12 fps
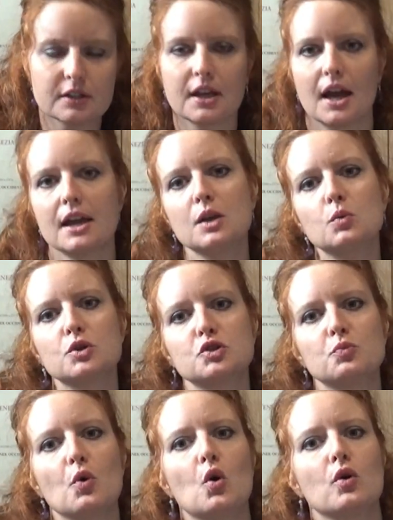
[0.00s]
Okay, he
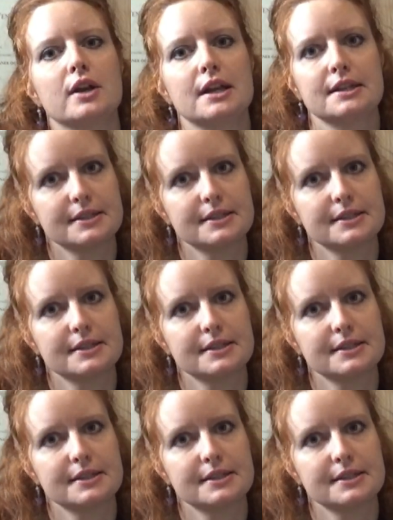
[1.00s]
was born in